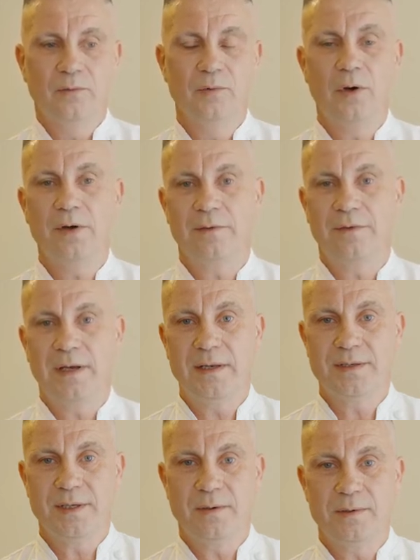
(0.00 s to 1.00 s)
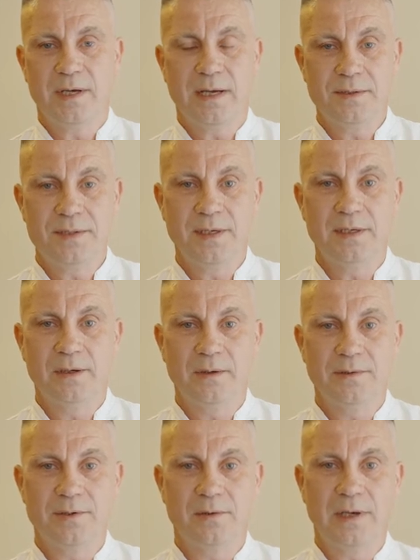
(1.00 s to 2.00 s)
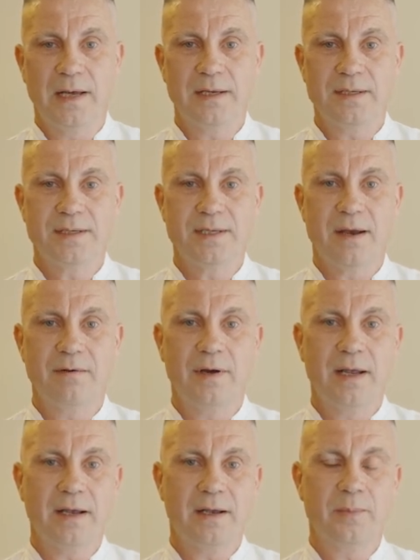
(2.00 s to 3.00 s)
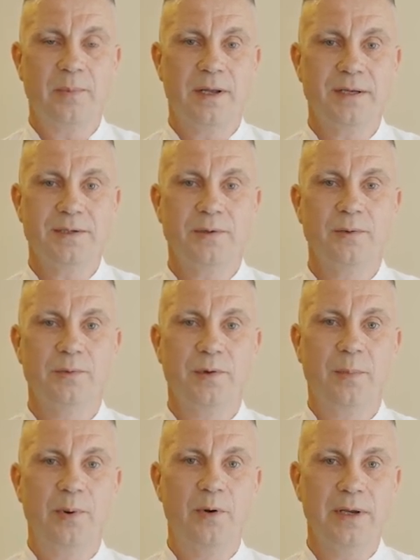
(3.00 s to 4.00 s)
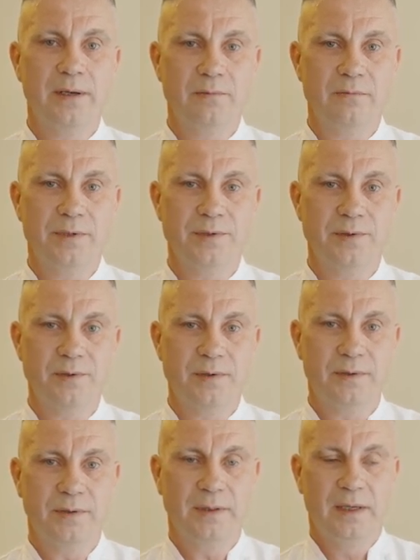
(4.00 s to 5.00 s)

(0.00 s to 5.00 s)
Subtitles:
Rockefeller's old hunting lodge on Lake Saranac, a place called The Point Resort,